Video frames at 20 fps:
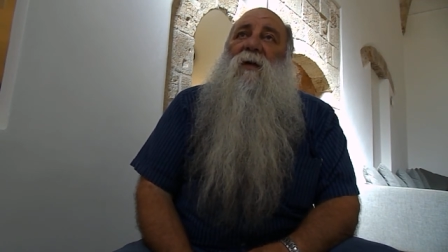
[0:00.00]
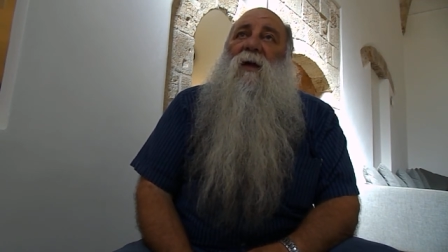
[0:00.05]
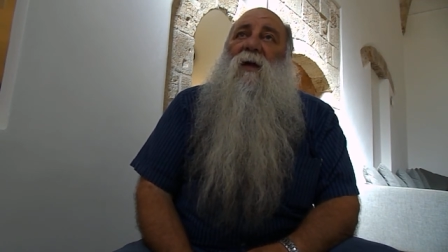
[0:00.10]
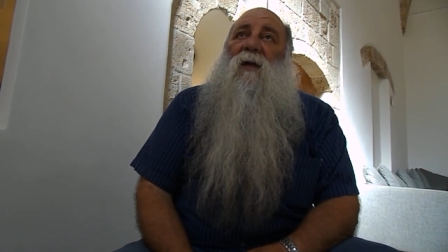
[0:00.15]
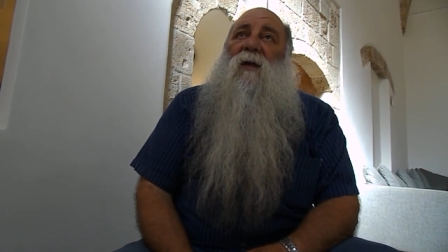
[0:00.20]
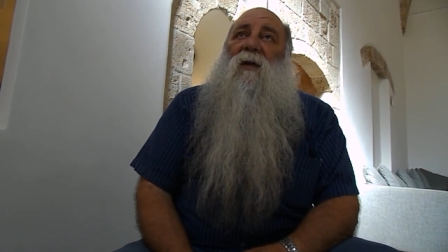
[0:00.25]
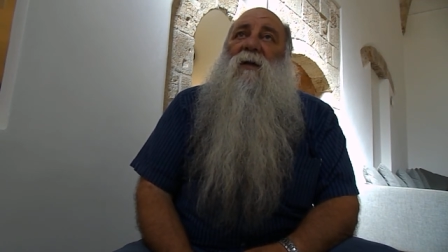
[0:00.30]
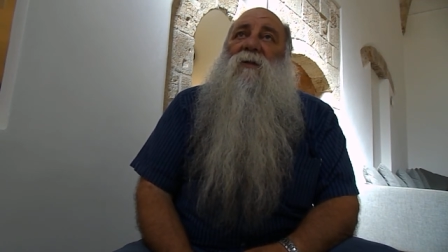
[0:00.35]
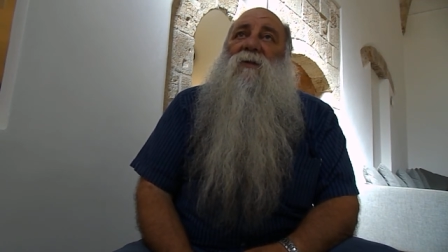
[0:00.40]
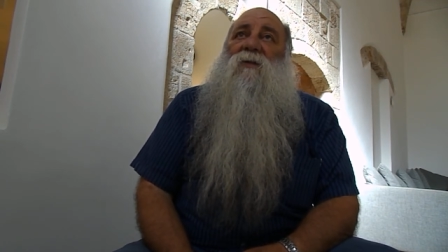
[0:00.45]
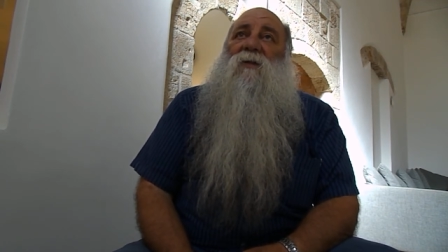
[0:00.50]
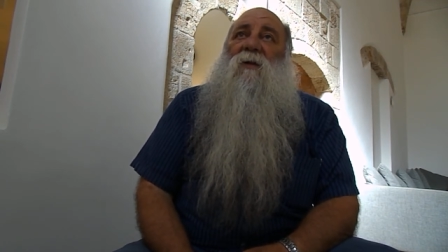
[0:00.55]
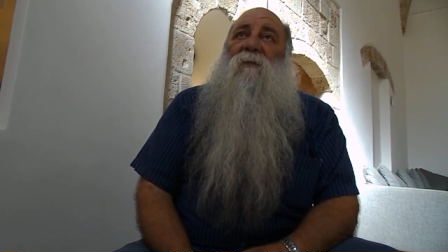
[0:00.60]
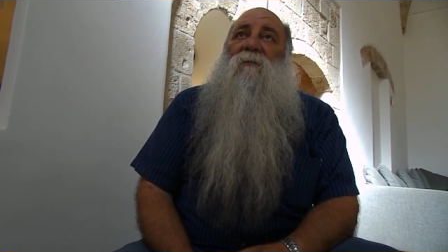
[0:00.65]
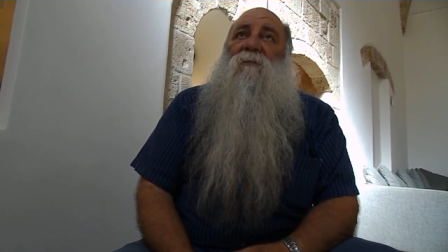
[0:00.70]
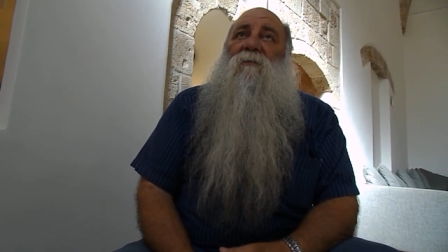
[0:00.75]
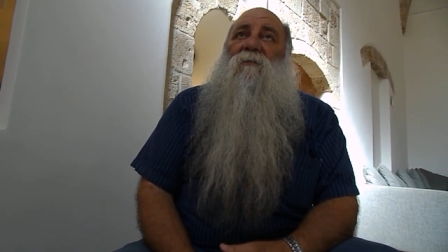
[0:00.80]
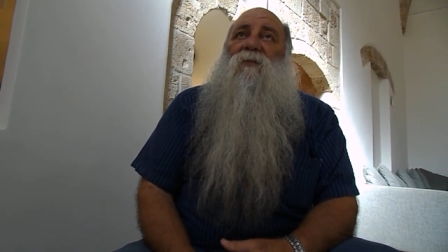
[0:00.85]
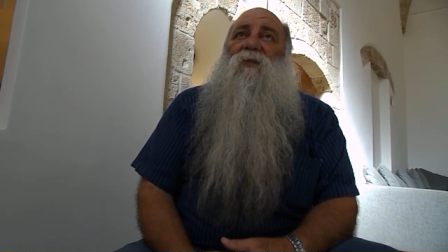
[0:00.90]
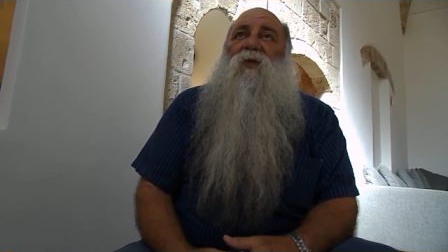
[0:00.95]
I had
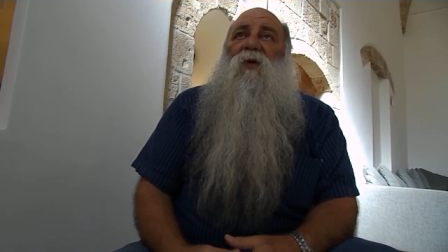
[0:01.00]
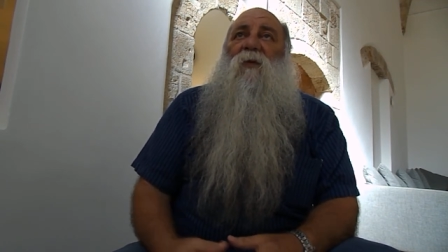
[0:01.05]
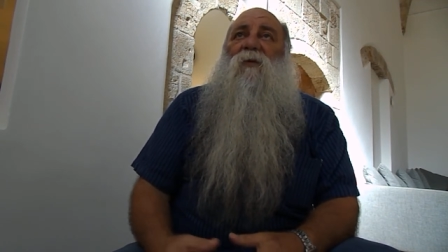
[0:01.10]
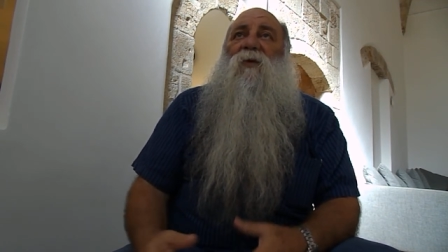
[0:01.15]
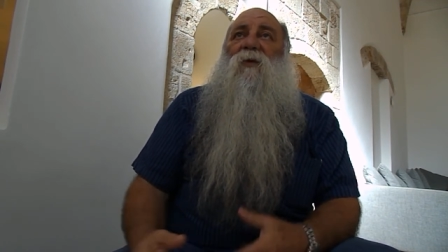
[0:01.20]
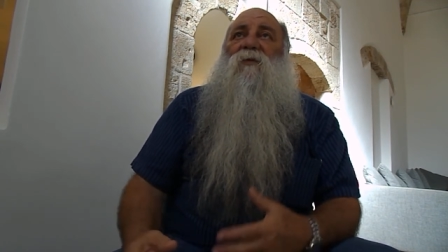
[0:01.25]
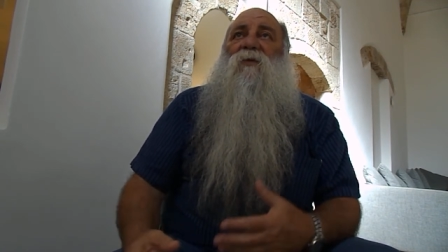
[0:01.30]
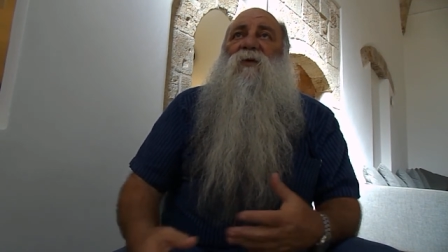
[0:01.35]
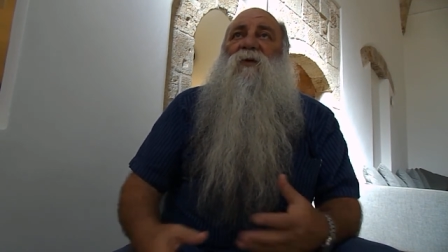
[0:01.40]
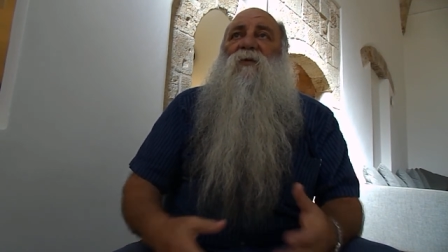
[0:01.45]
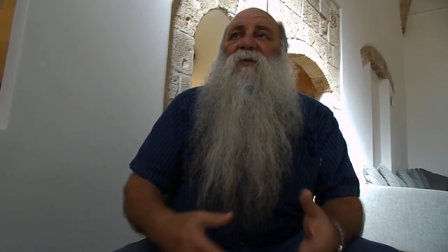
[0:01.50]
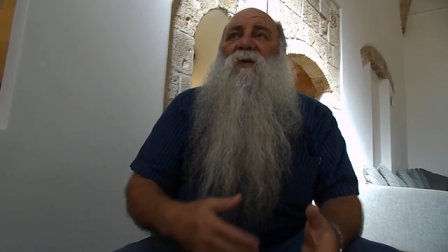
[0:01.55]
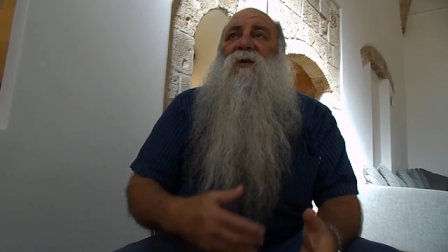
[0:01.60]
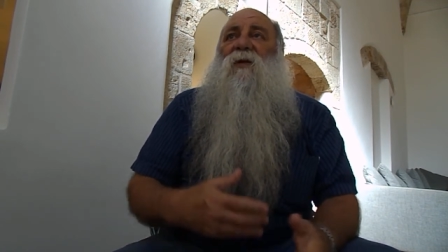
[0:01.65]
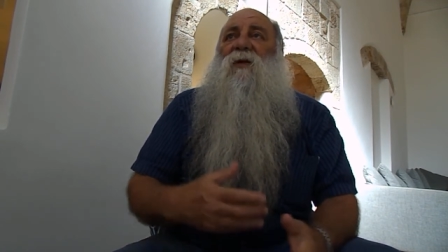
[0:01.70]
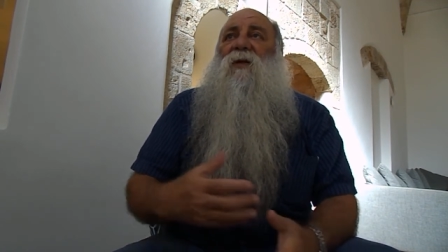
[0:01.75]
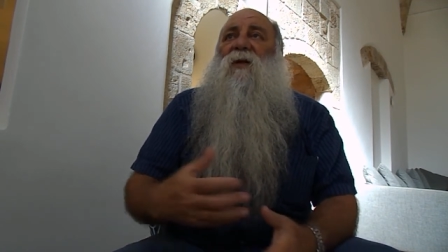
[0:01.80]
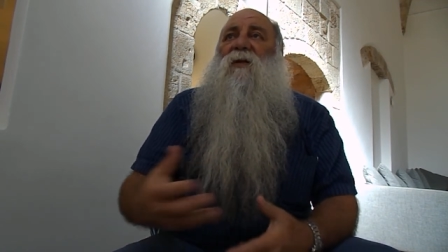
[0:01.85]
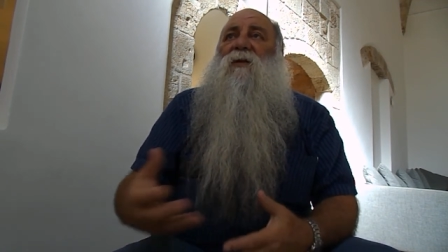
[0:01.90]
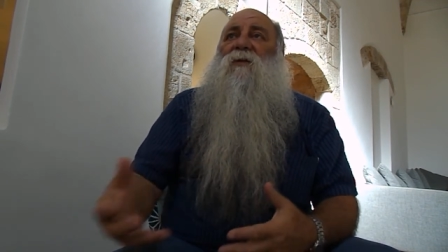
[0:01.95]
some problems with
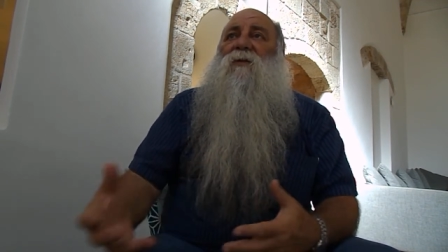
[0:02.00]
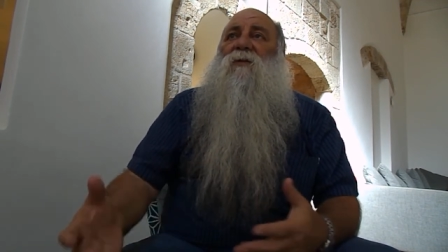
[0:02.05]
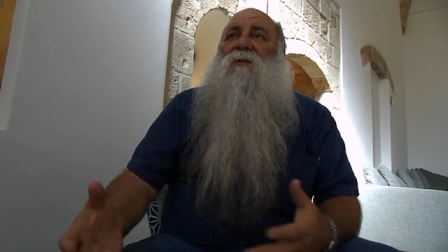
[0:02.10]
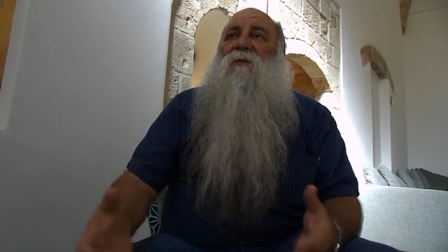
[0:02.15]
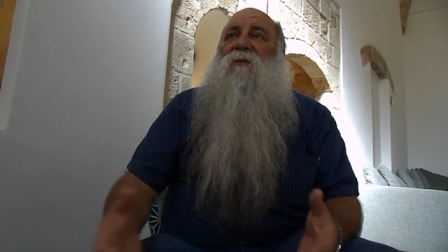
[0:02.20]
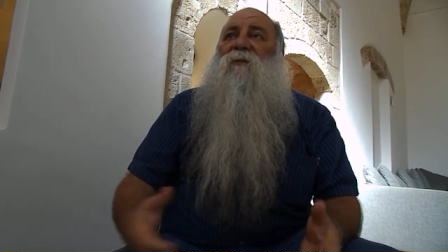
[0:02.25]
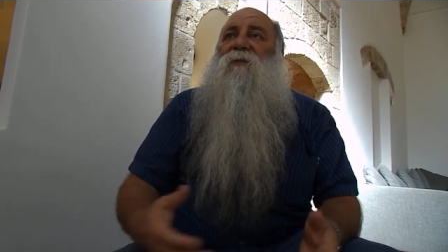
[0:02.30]
the lease